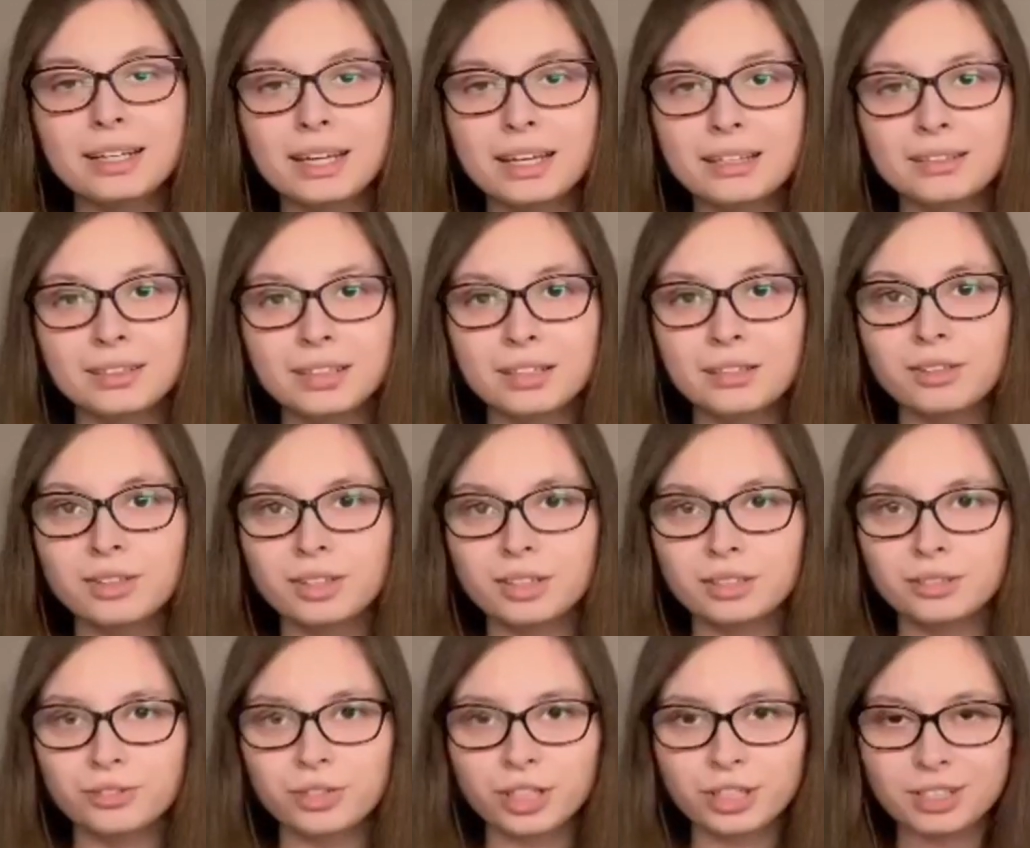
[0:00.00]

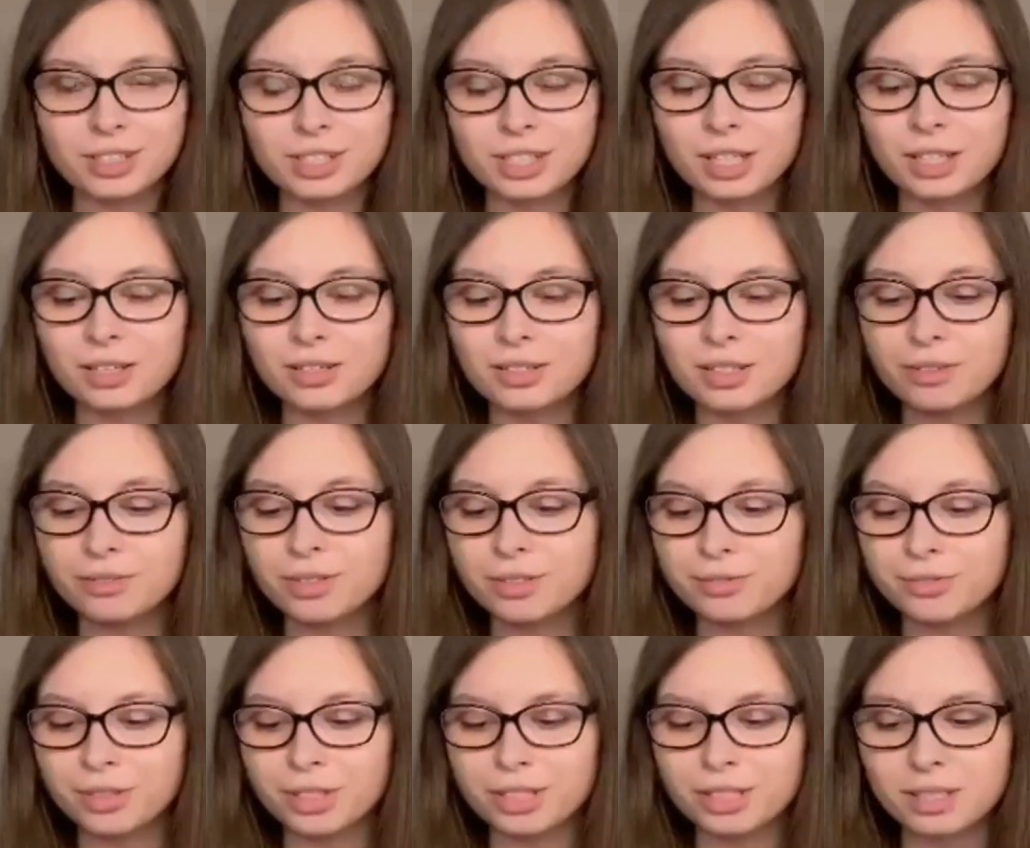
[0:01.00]
18-year-old František Josef
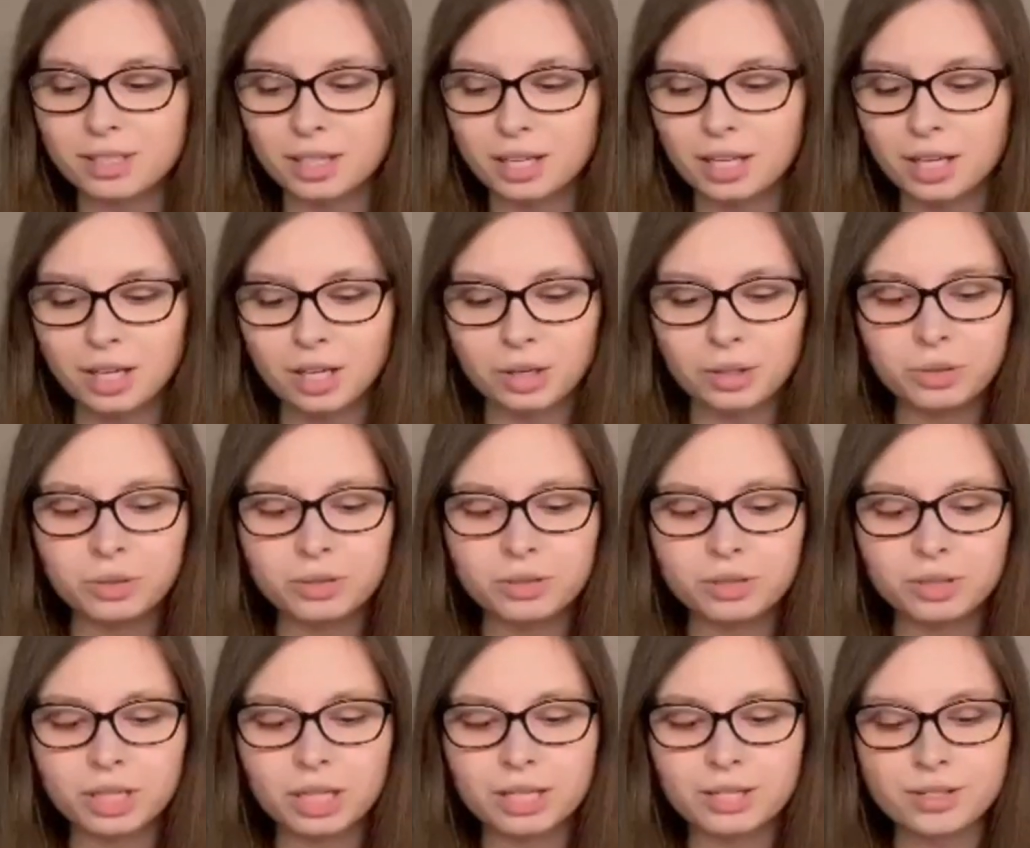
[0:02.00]
I, who
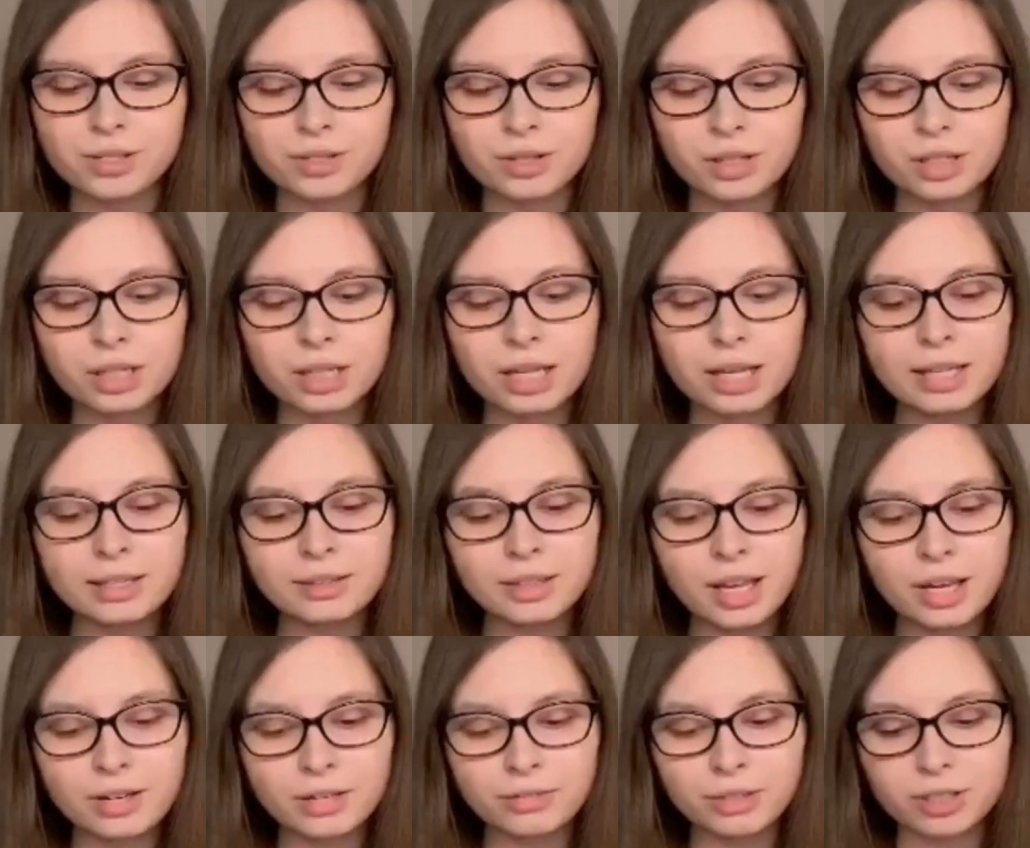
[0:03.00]
took a strongly
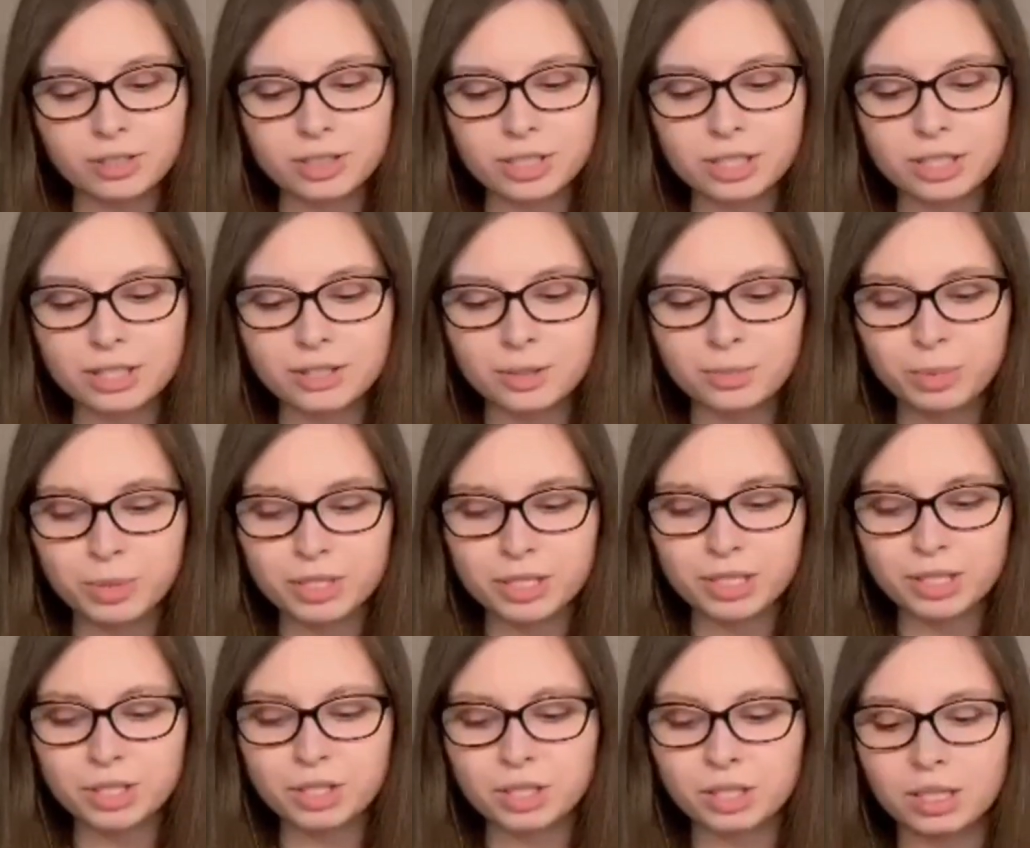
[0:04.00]
anti-revolutionary
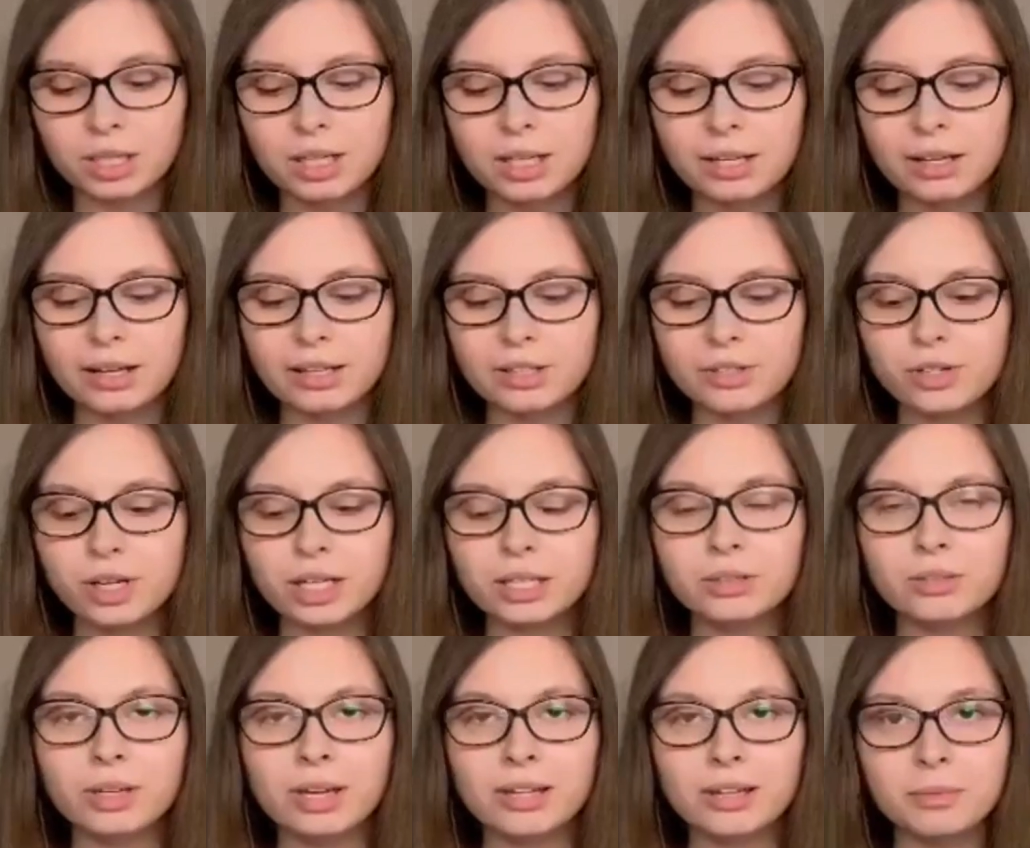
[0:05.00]
position and tried
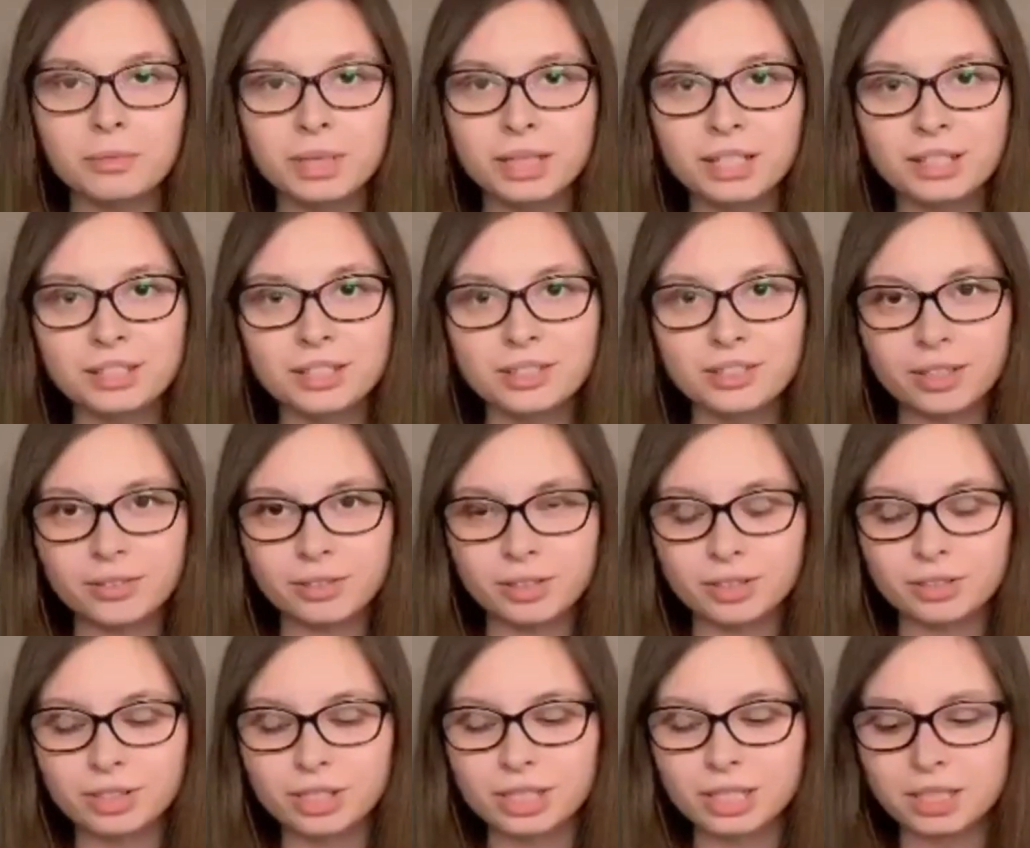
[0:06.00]
to eliminate the
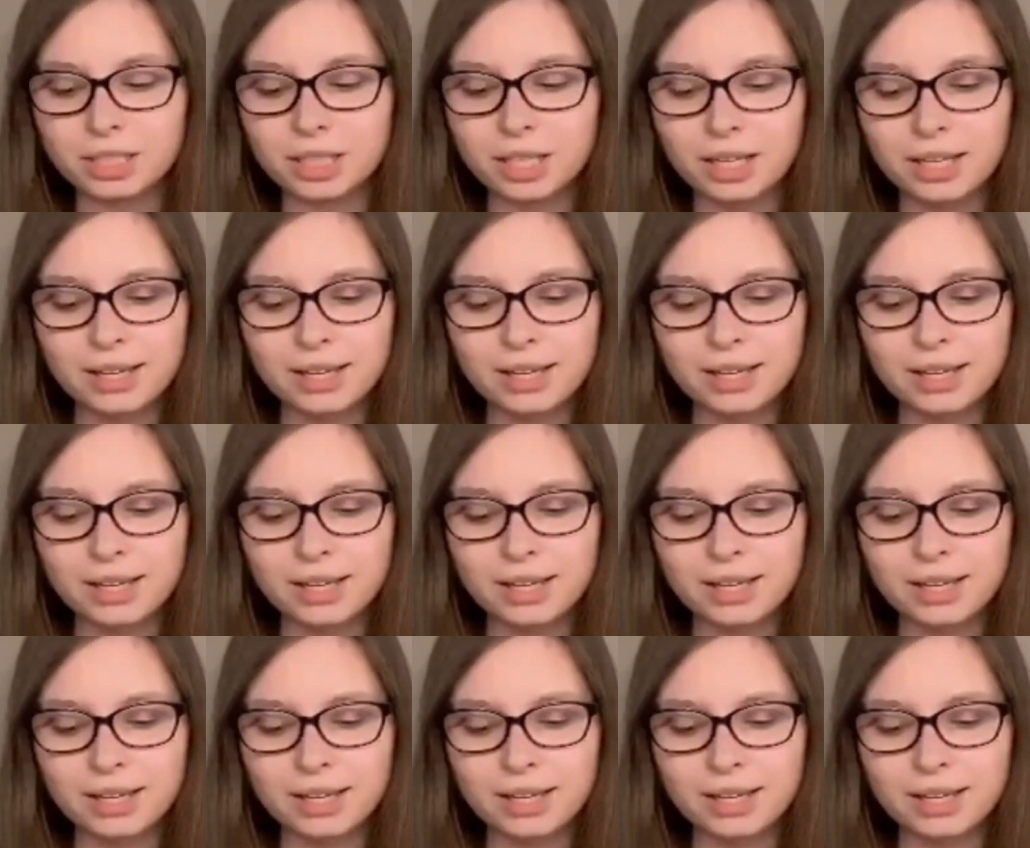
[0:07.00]
revolution.